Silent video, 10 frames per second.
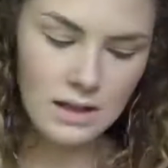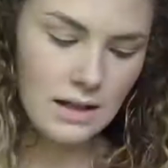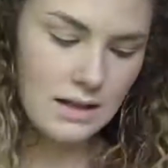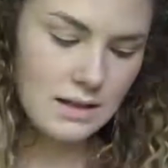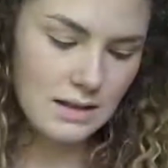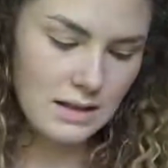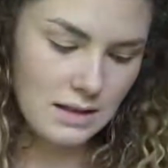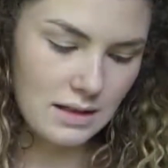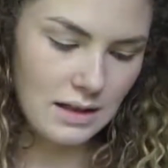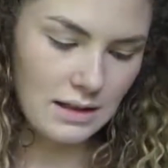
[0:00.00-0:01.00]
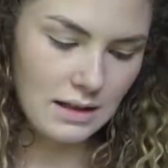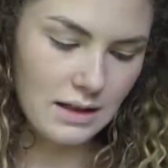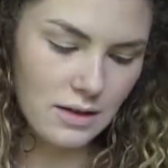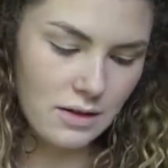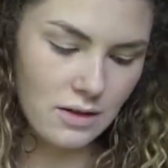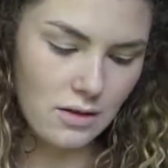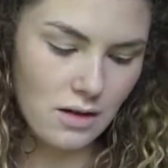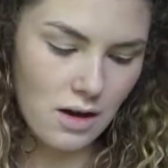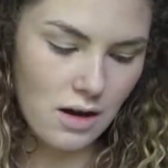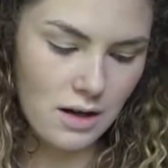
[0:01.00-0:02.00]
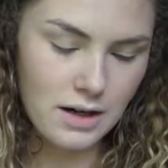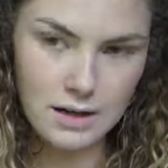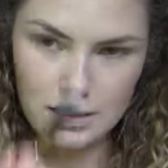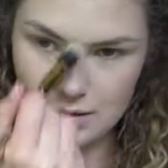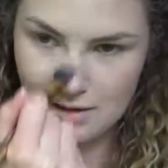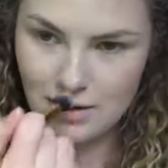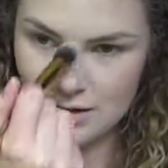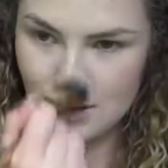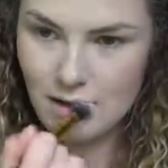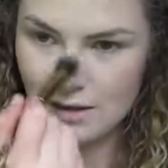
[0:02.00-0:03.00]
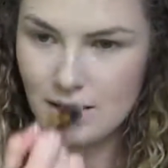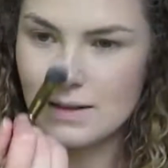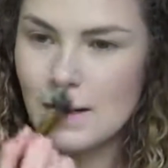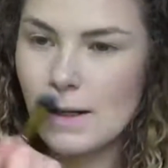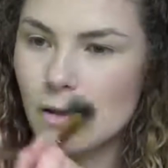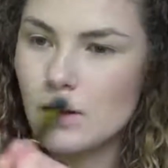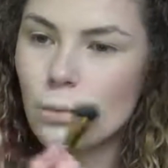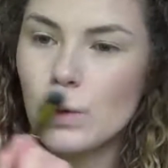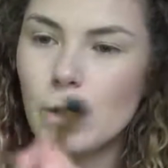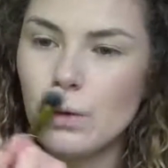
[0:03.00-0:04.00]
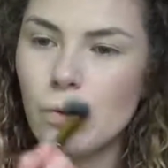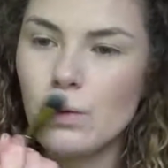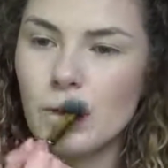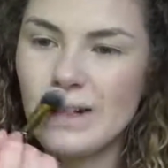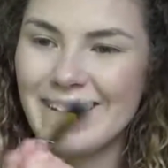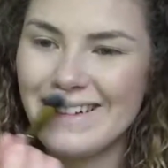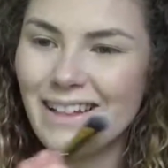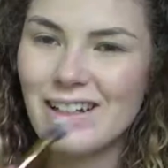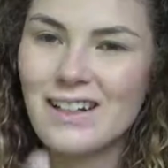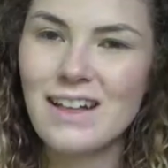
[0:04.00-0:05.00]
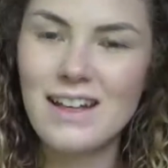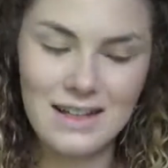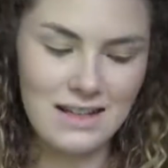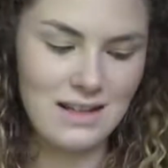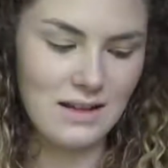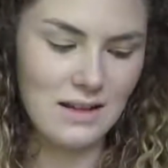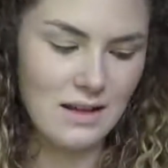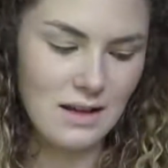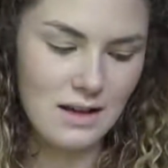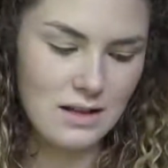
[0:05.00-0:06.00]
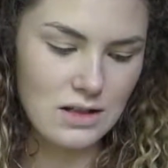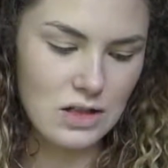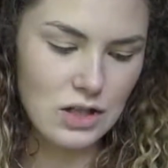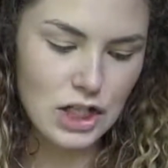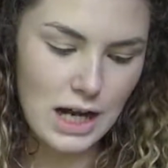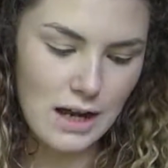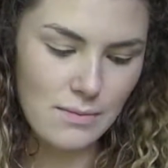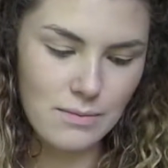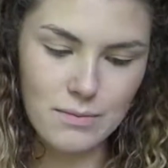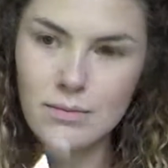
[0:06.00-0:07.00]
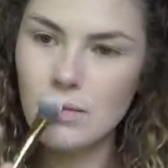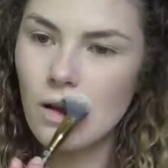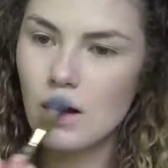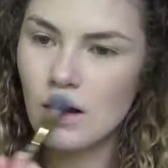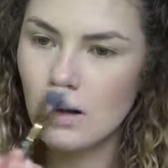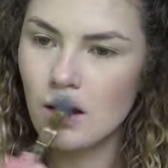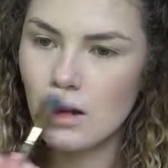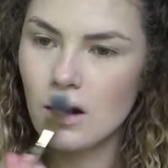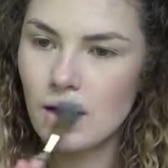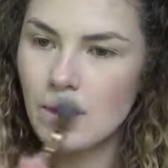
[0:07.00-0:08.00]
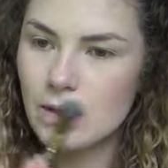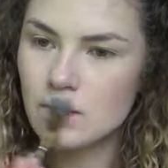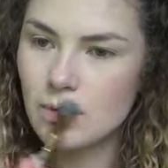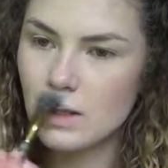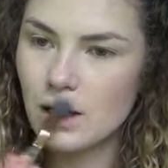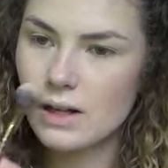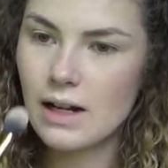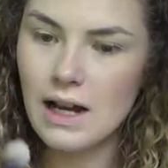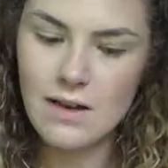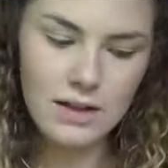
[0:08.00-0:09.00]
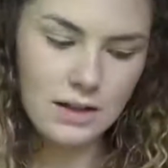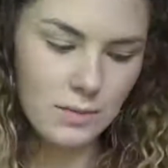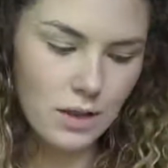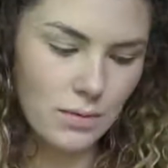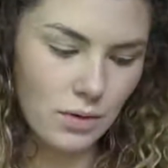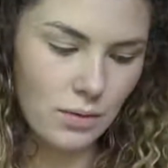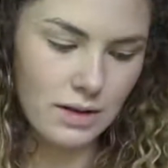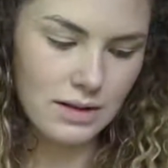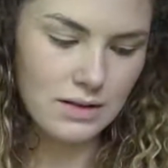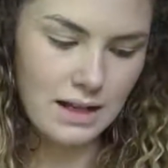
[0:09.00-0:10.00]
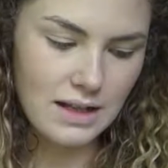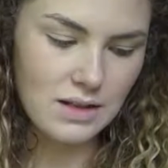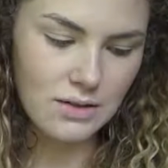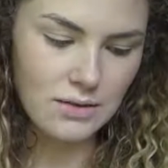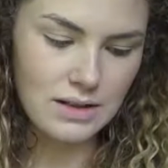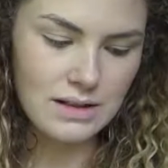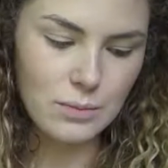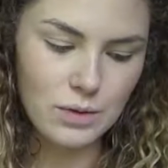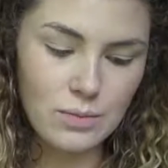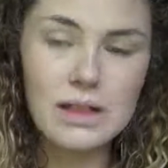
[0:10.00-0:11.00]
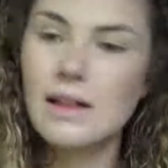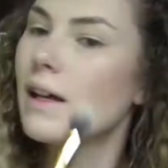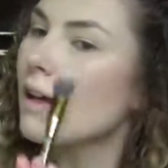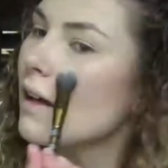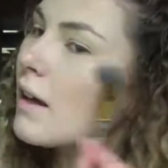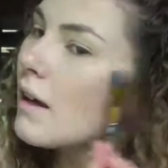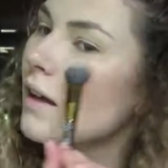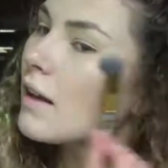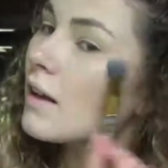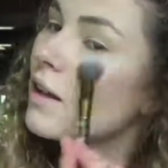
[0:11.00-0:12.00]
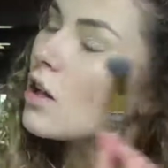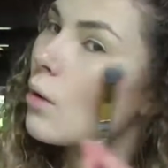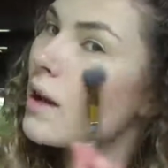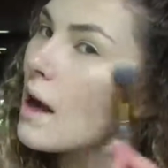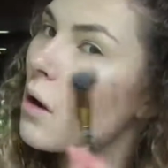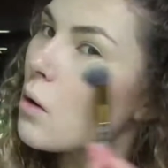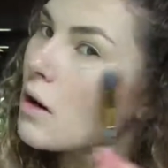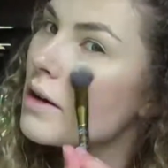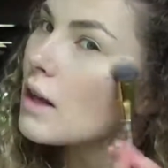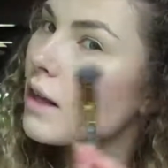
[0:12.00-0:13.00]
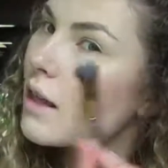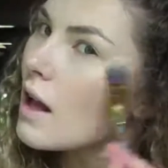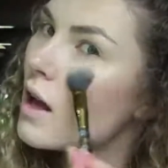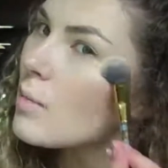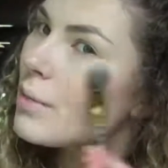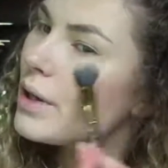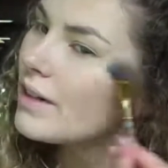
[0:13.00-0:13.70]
It's in like a little heart, Sailor Moon looking gem. And that one's pretty good. I have like the purple one, so that's always would be like the going out club